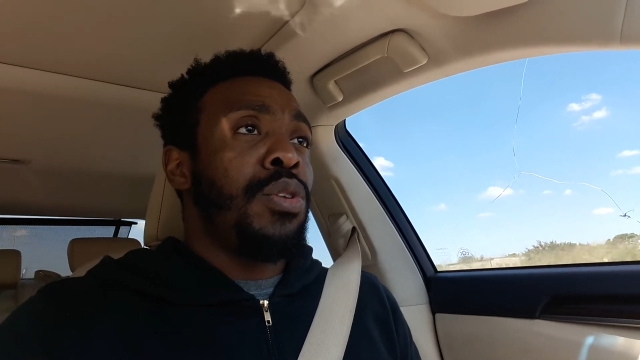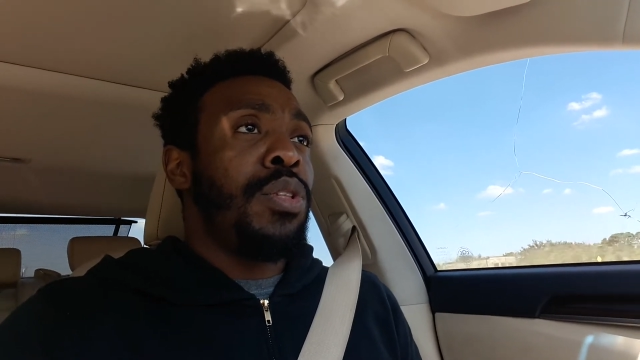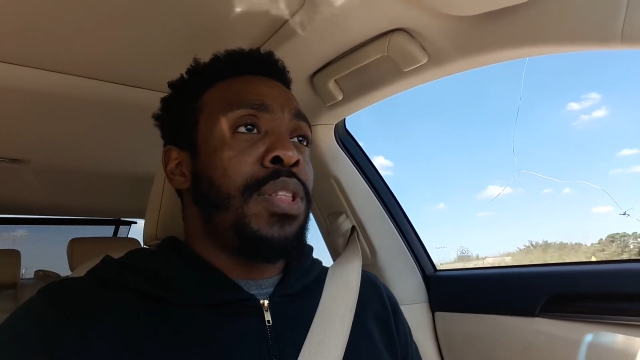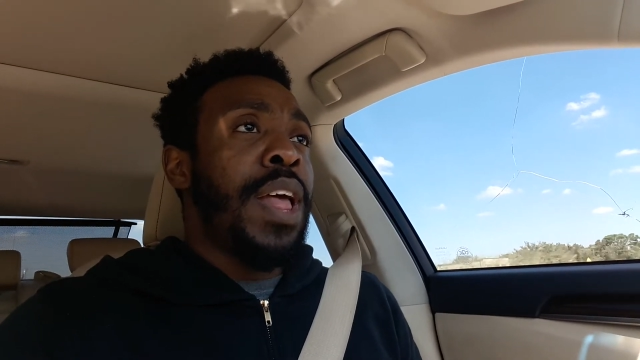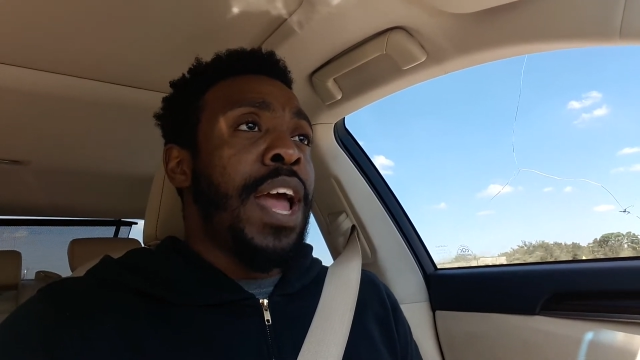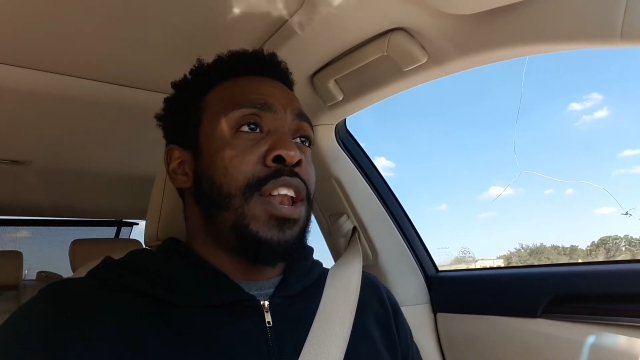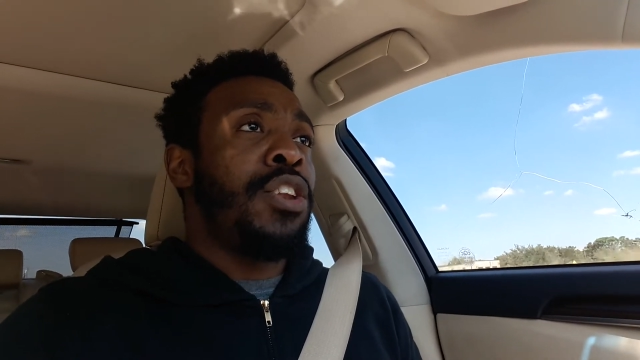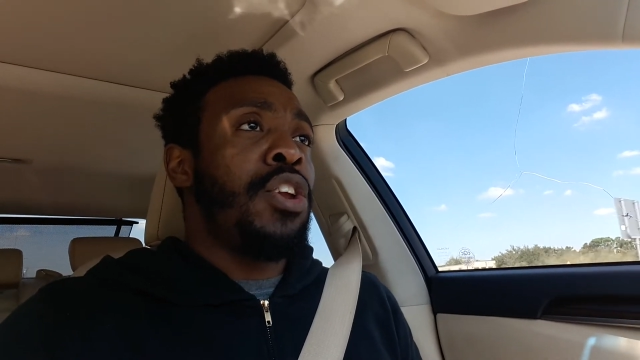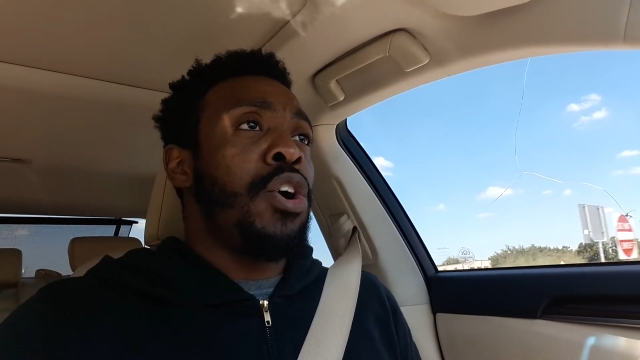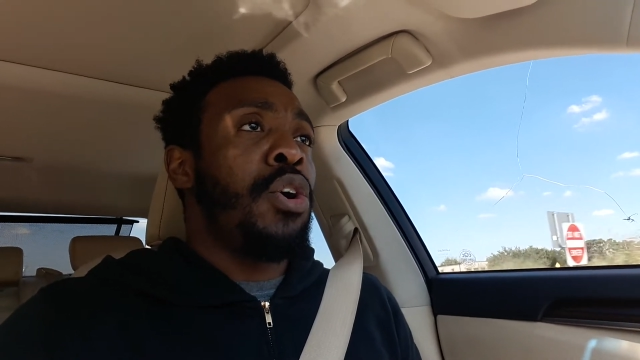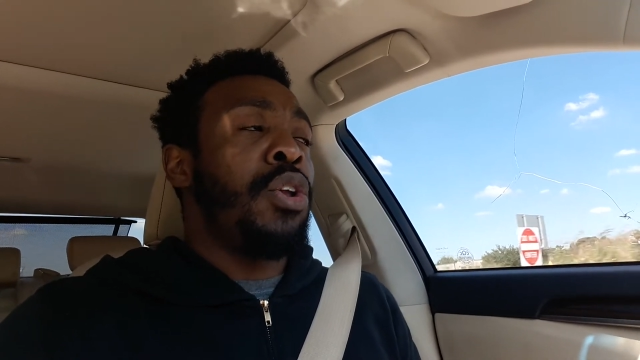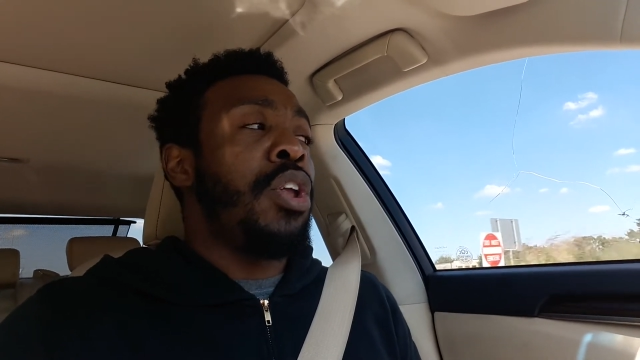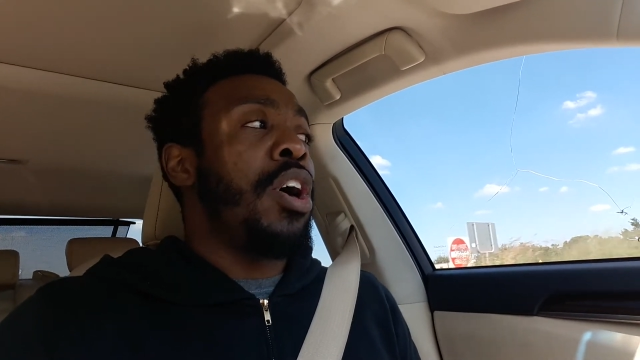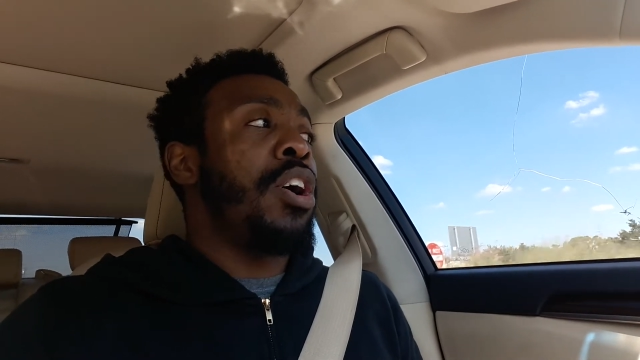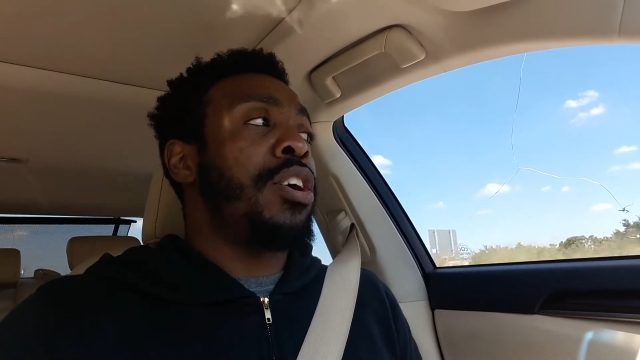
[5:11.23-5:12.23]
that no
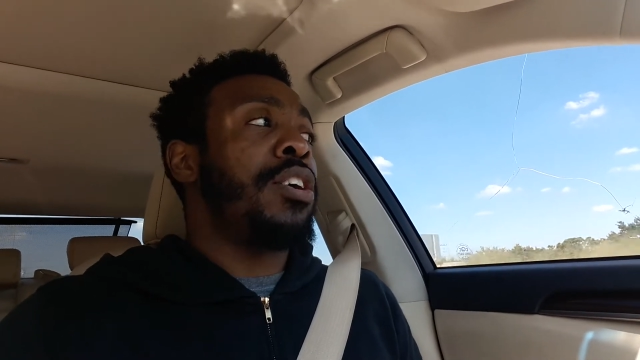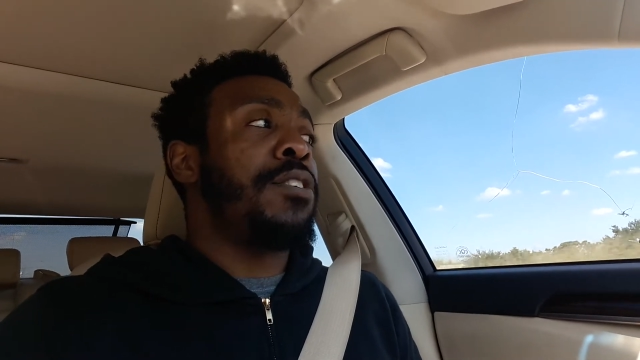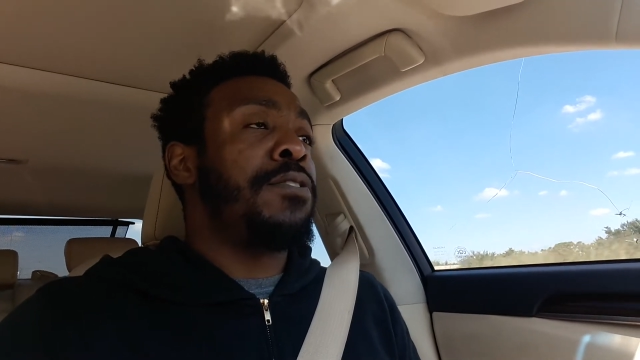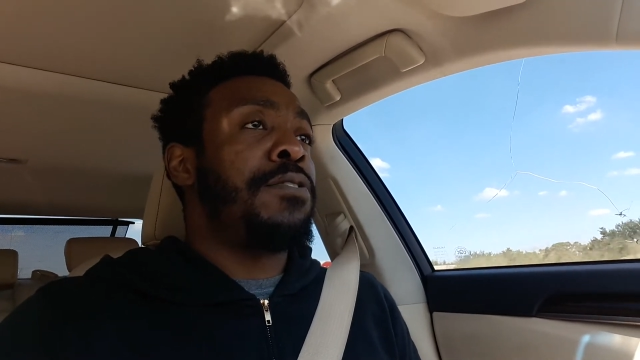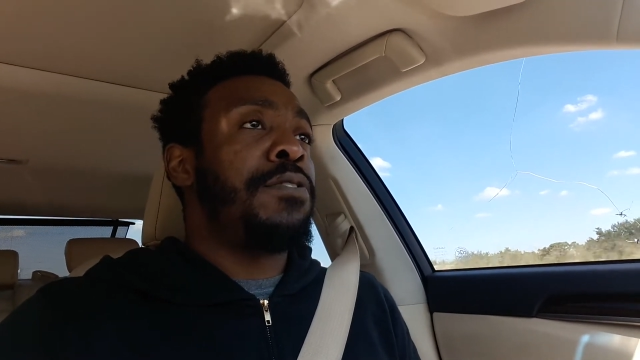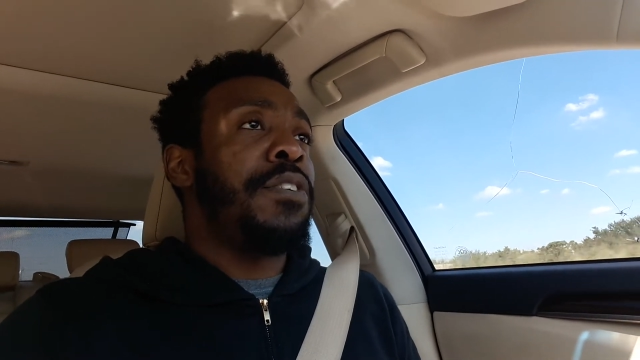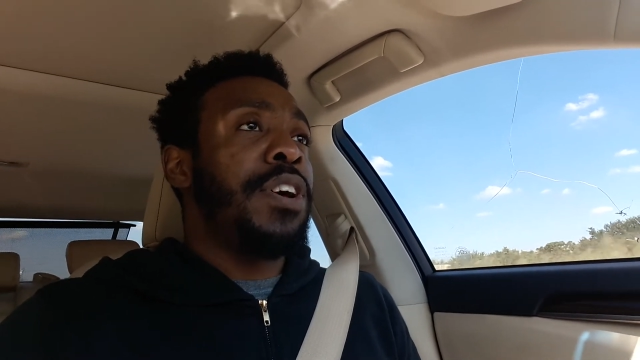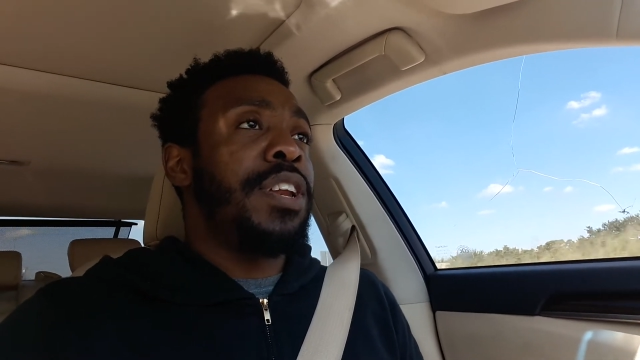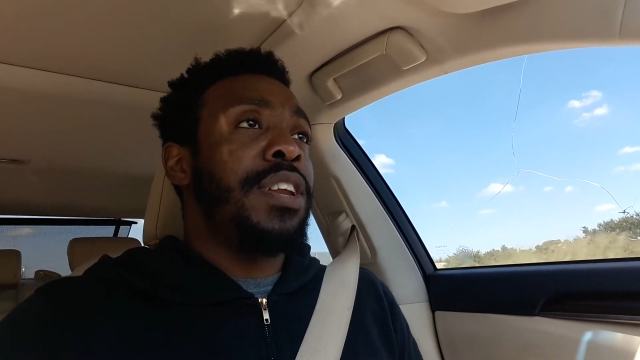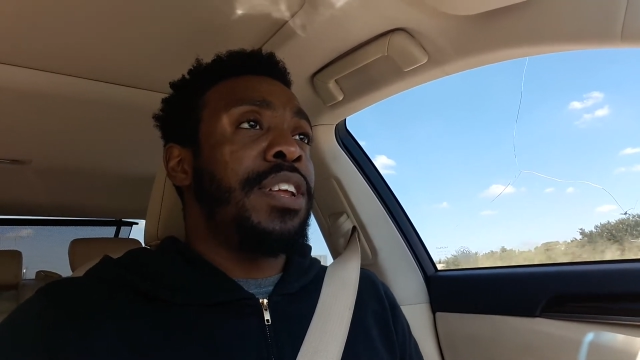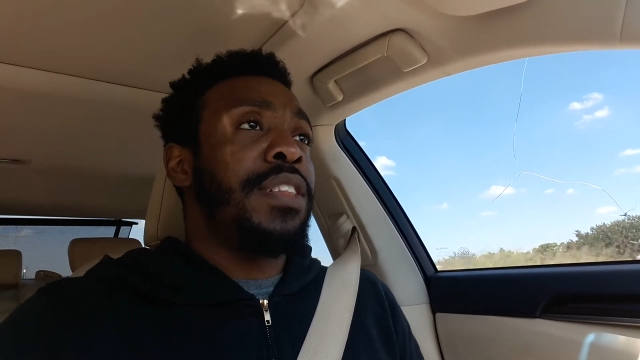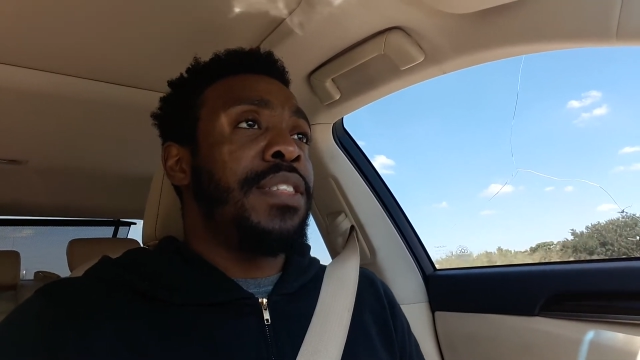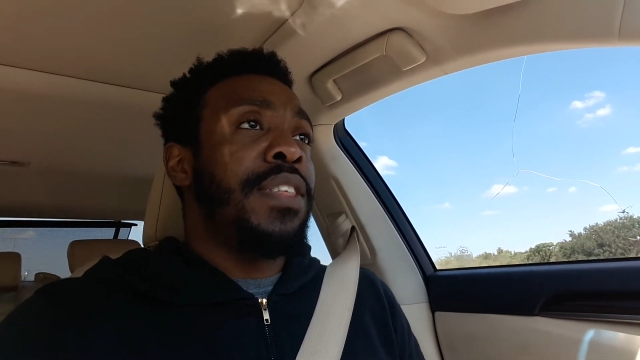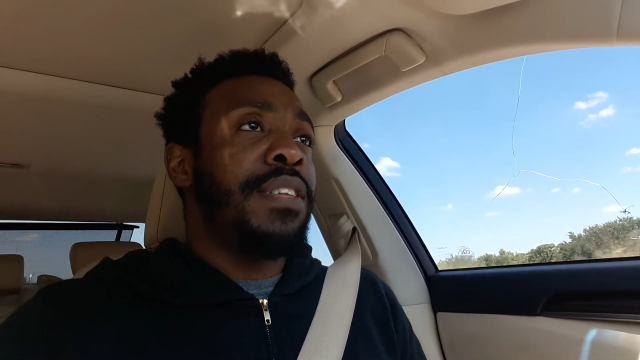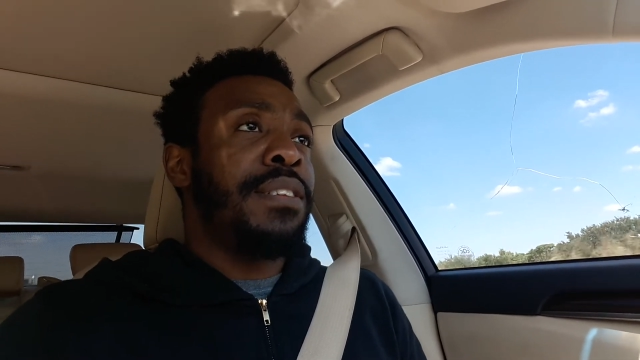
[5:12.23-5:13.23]
longer
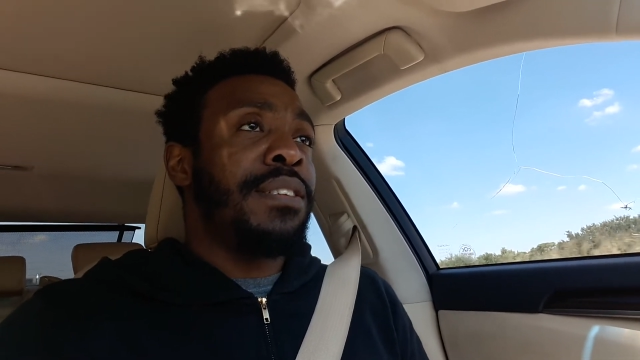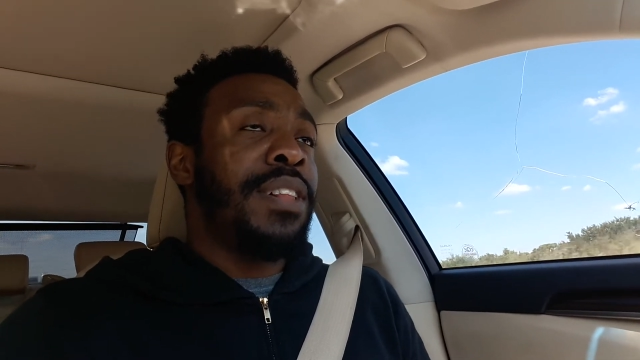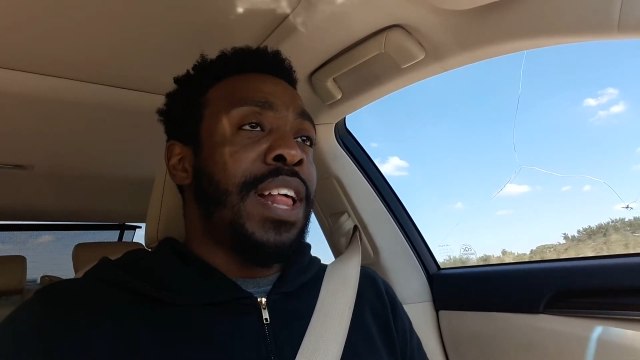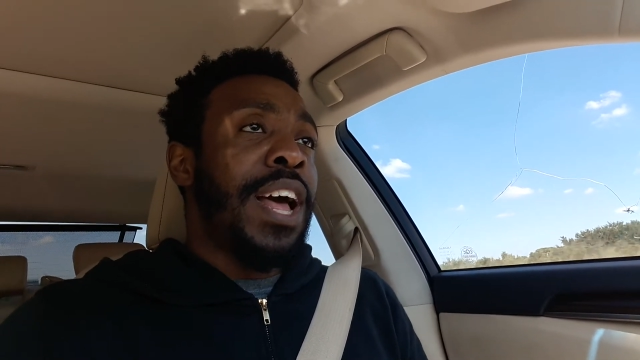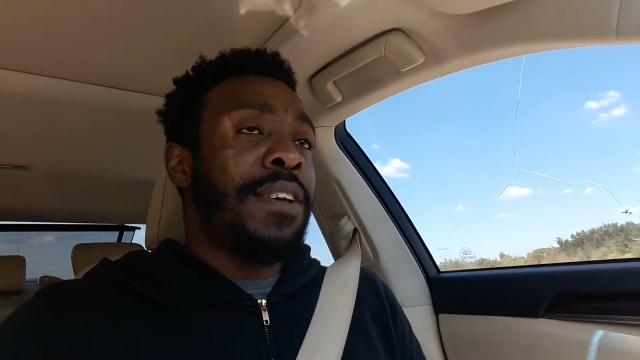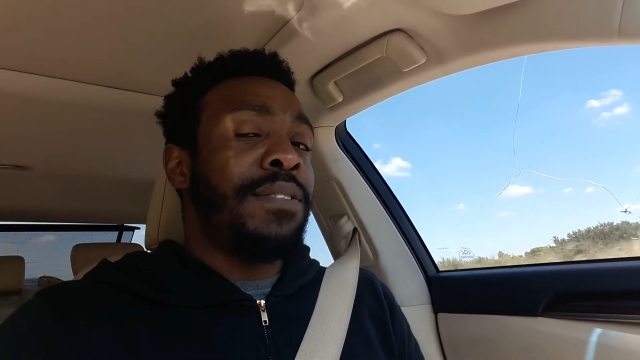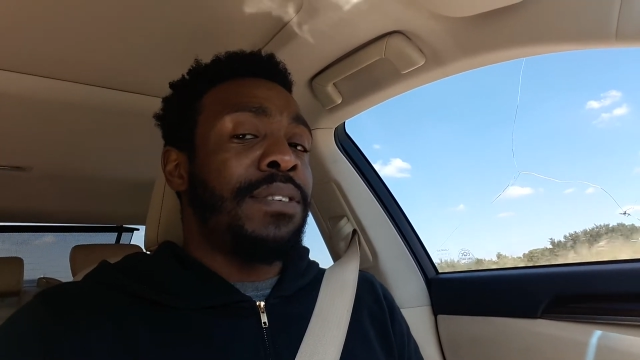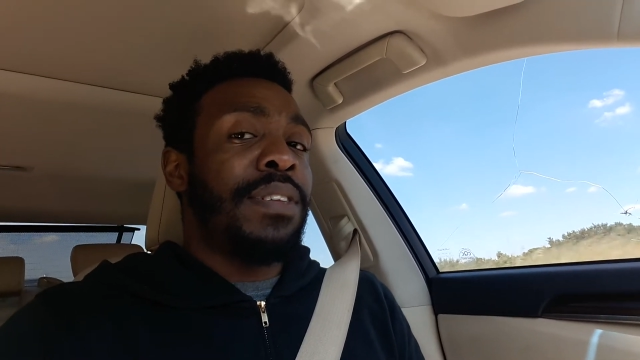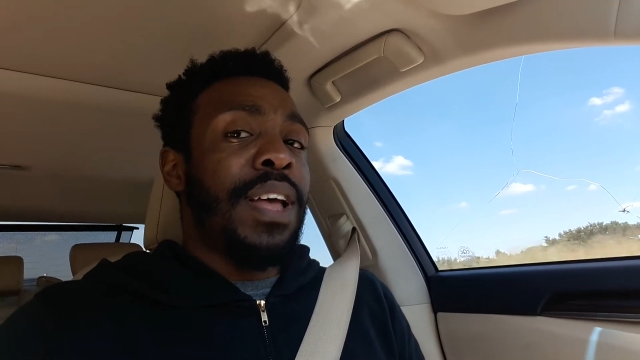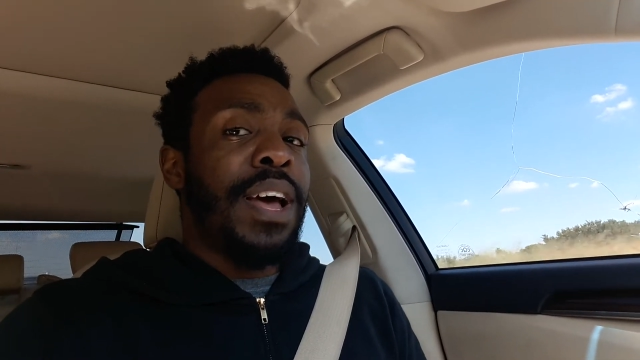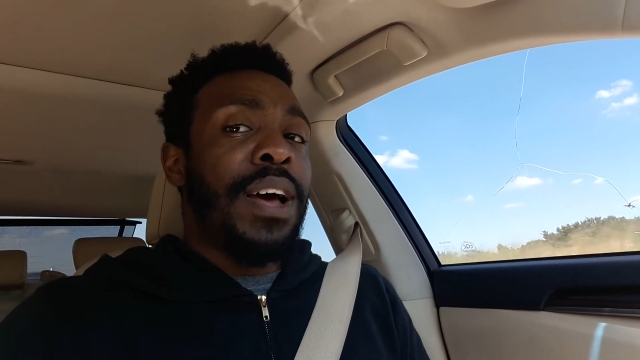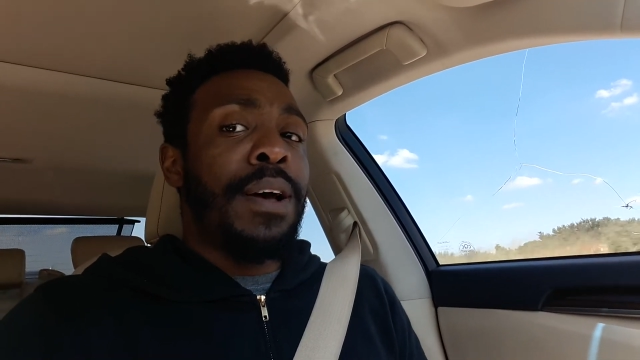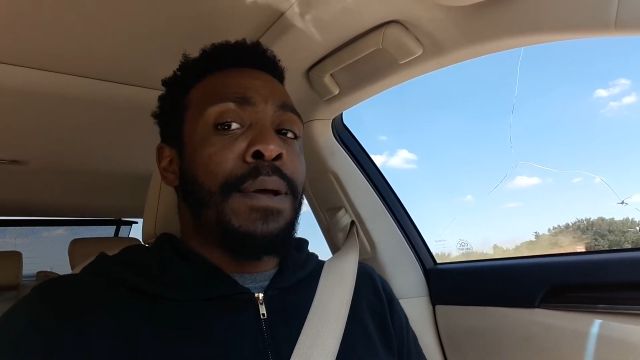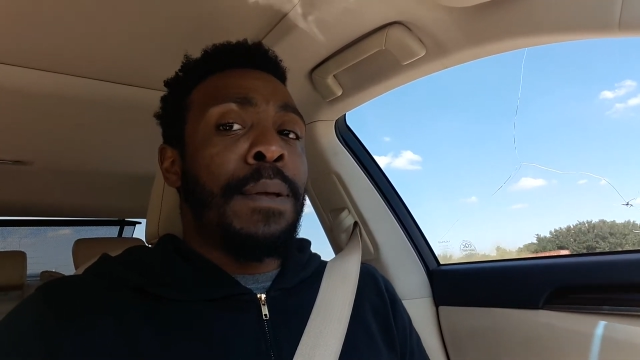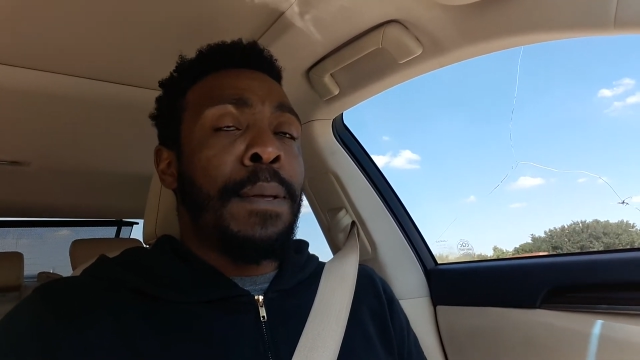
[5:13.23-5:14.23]
funded this
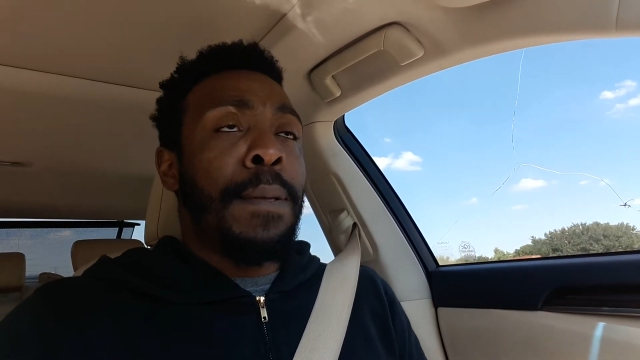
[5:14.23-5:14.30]
lifestyle.